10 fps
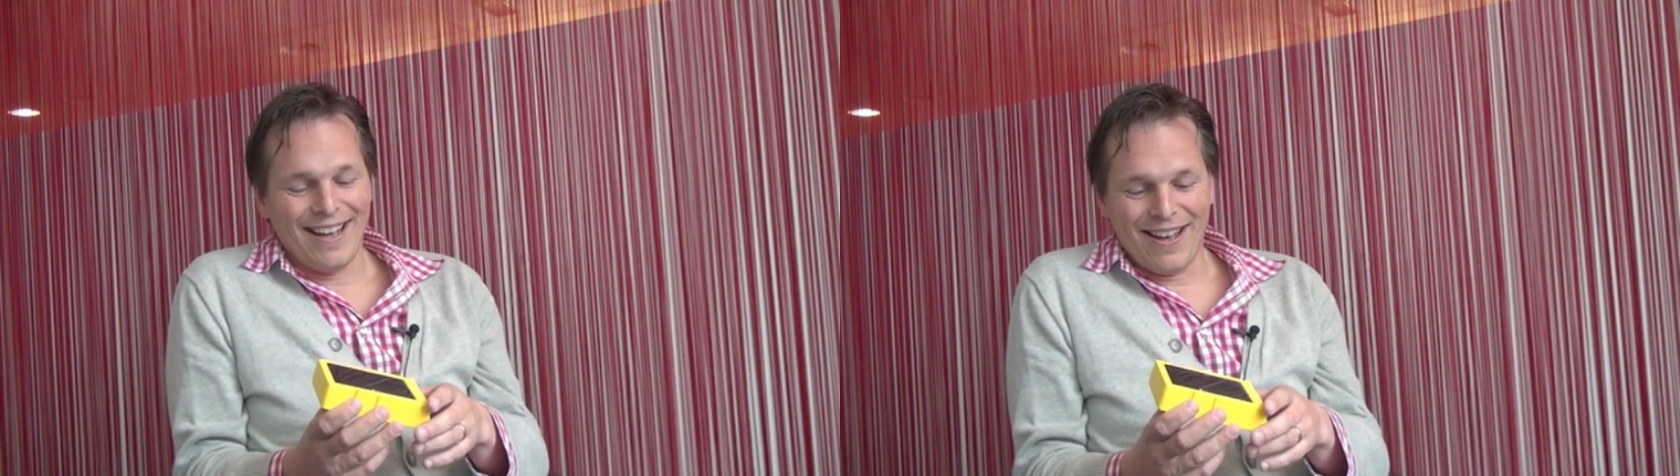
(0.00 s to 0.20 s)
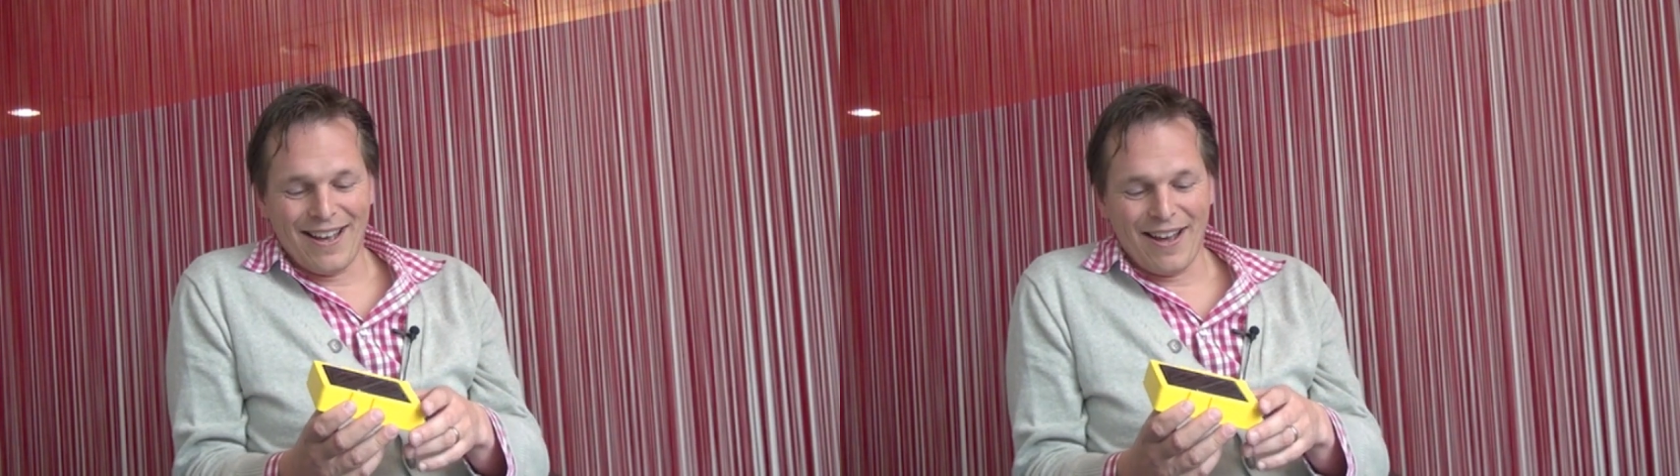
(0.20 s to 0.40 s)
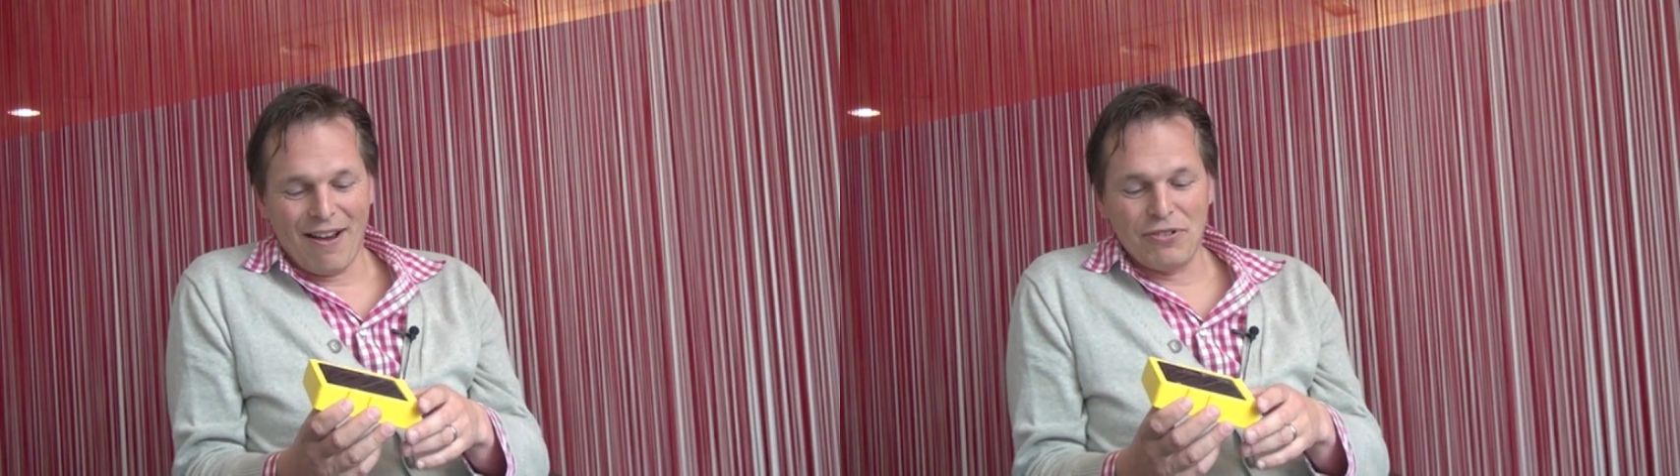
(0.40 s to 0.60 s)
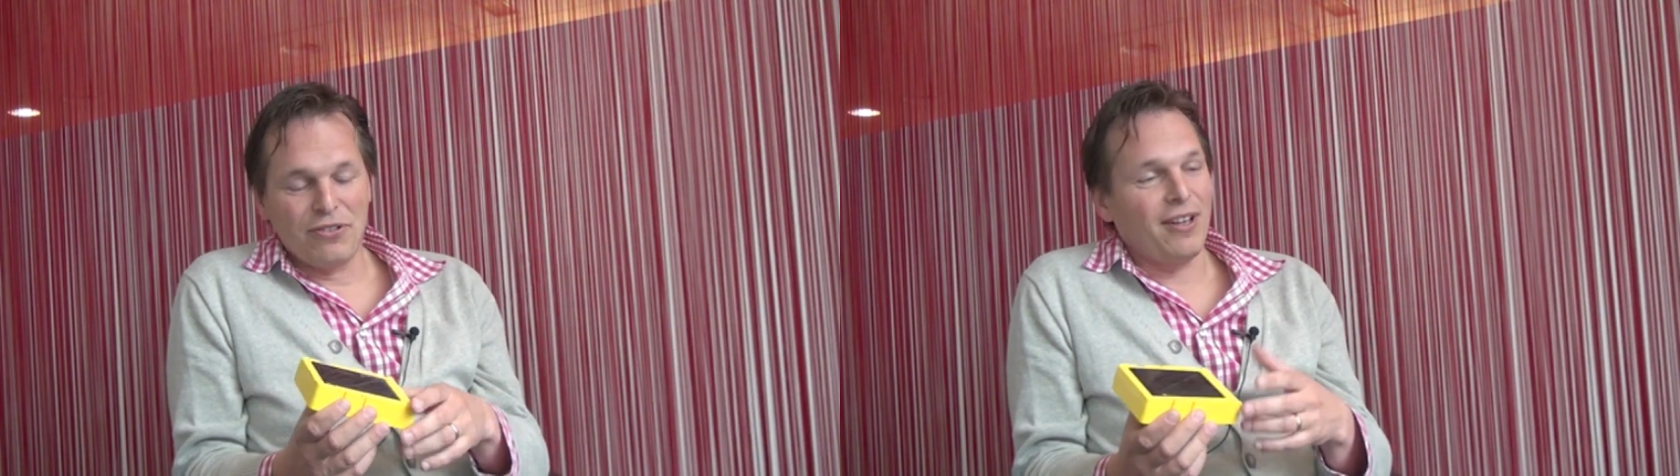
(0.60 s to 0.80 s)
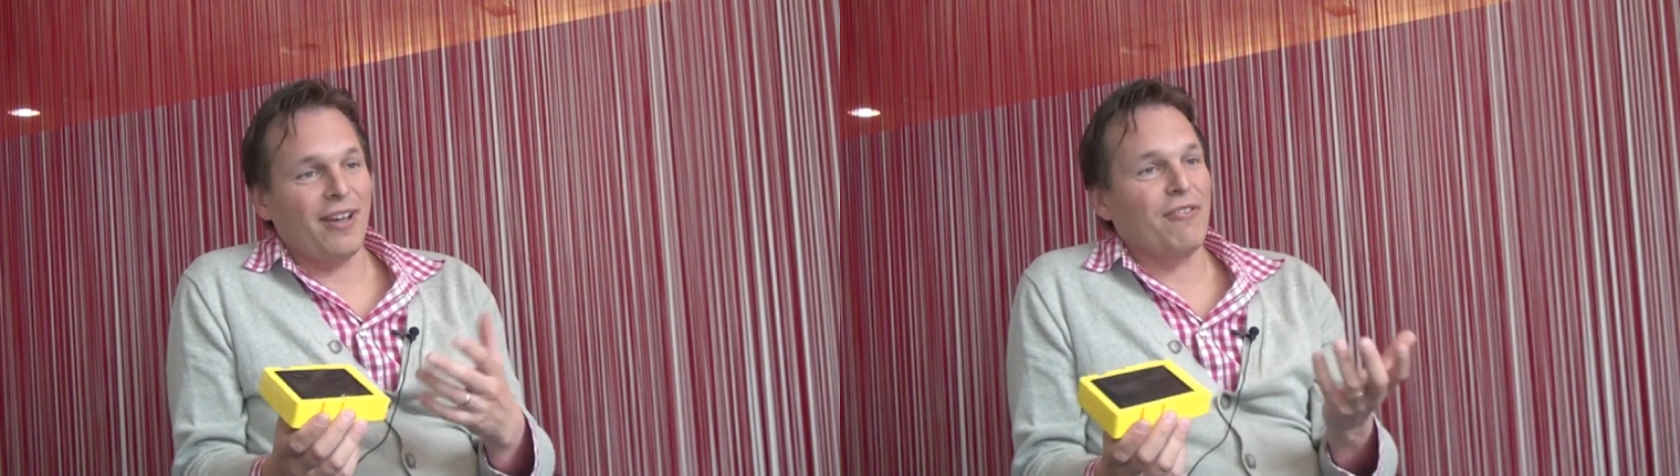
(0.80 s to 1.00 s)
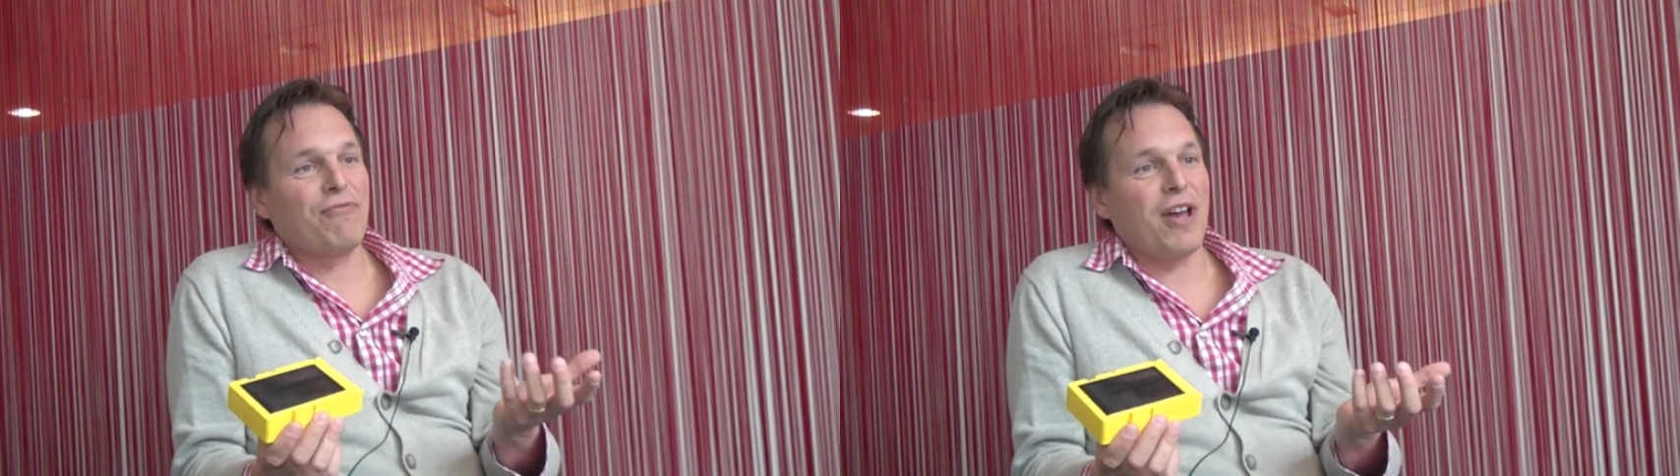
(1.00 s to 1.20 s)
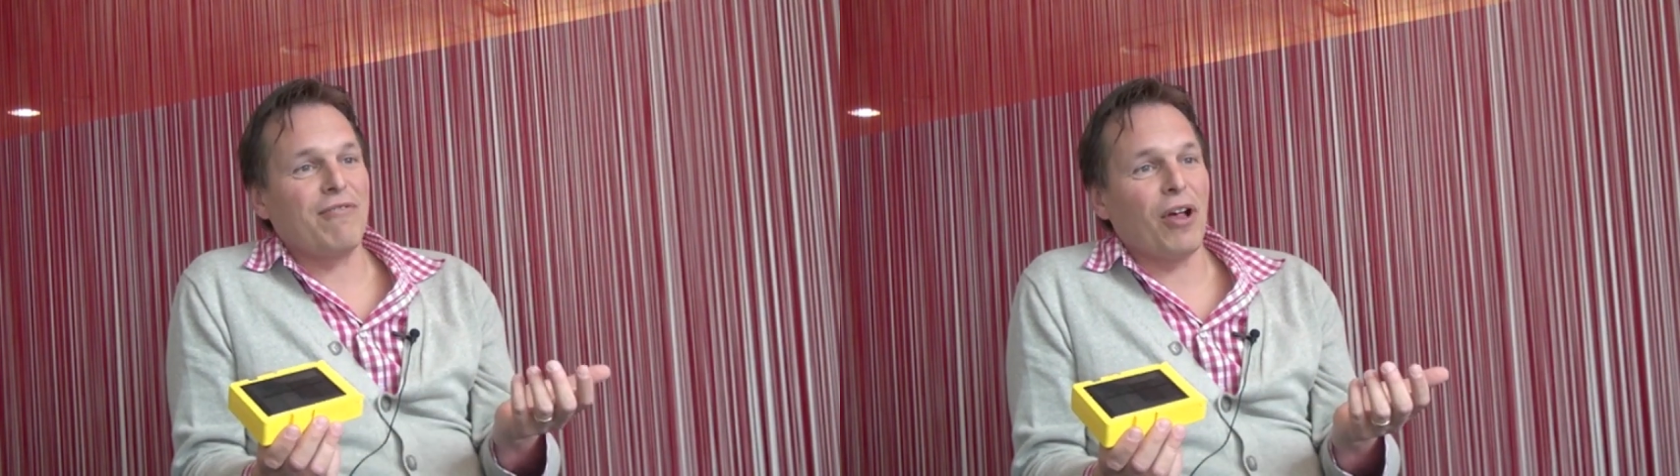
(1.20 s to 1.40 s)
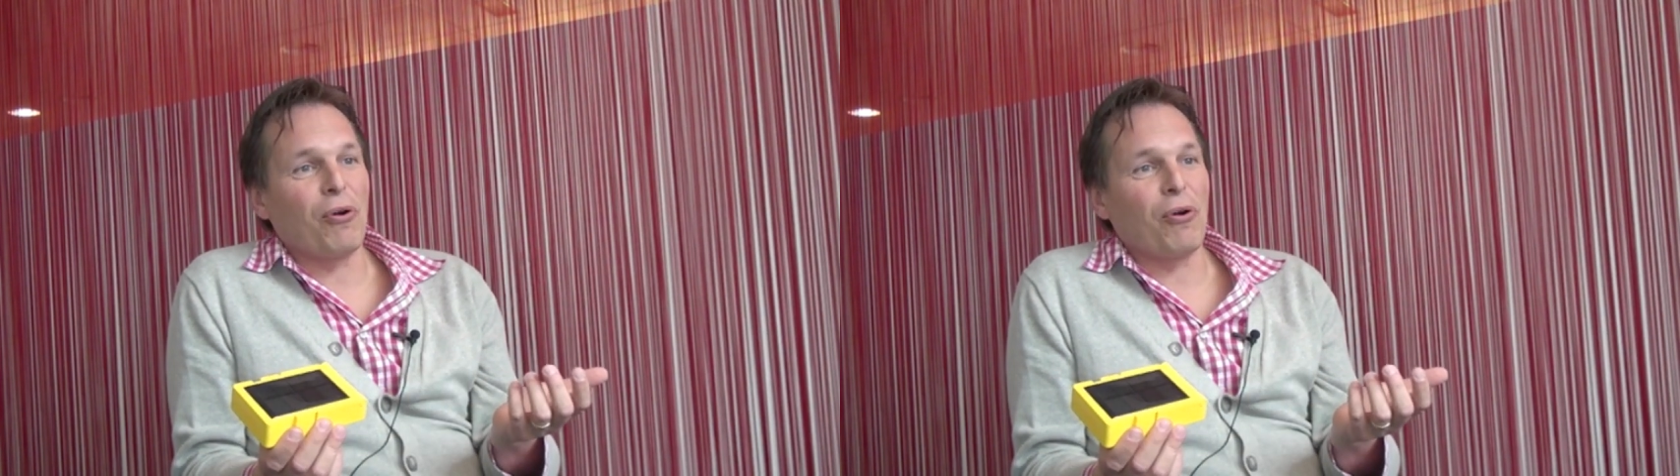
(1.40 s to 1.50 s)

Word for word: Uh, I was thinking if we have